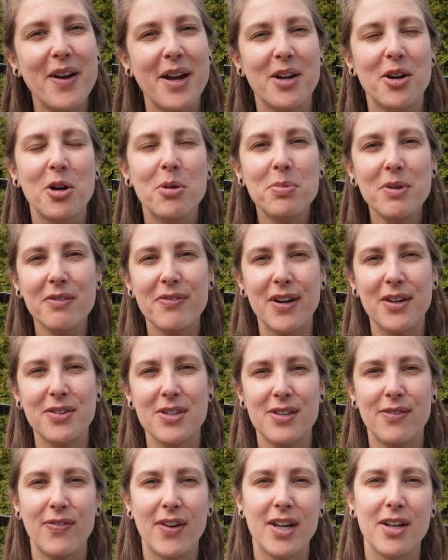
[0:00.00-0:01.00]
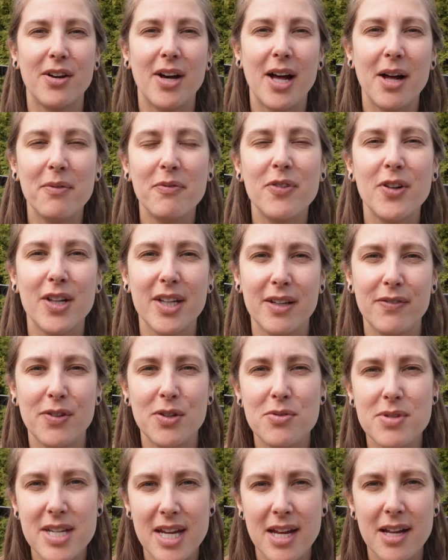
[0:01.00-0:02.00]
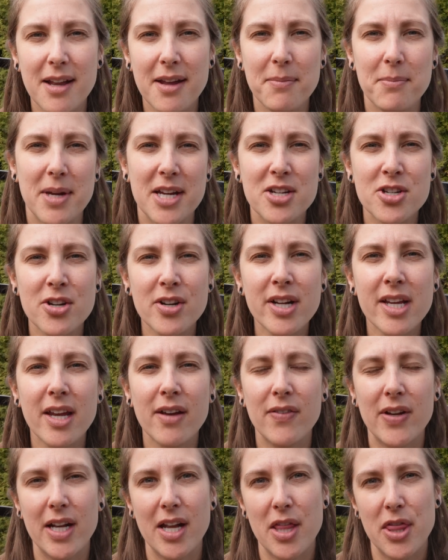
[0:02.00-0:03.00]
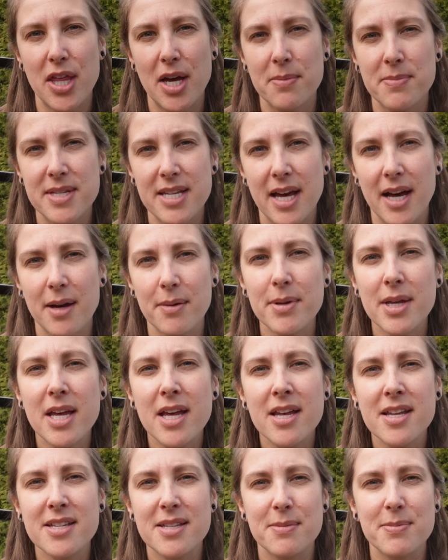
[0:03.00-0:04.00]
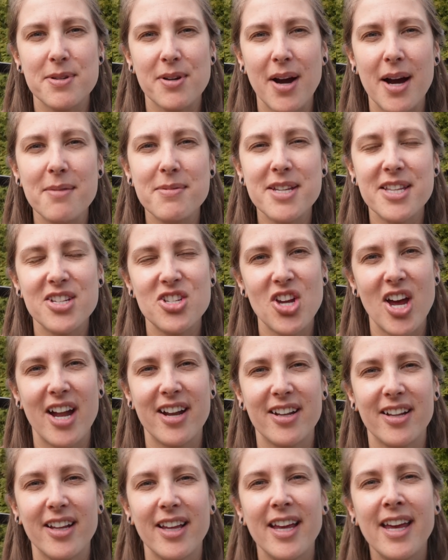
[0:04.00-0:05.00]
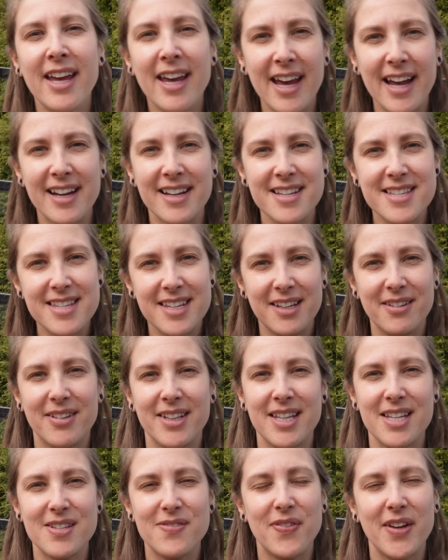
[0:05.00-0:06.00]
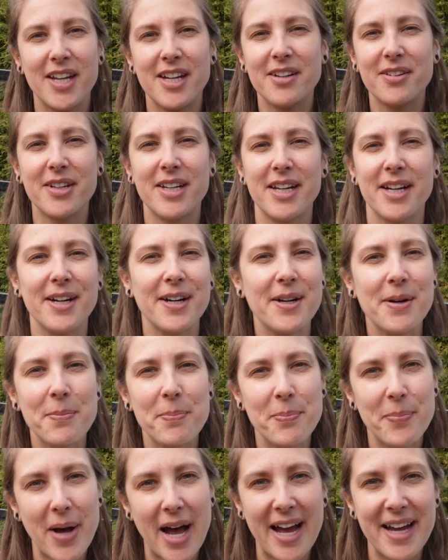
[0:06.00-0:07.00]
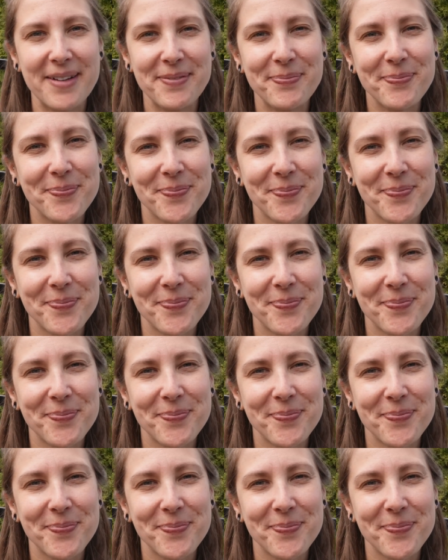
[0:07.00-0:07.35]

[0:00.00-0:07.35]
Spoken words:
I hope you found this video helpful. If you did, make sure to give it a thumbs up, subscribe to the channel, and I'll see you in this video here. Bye.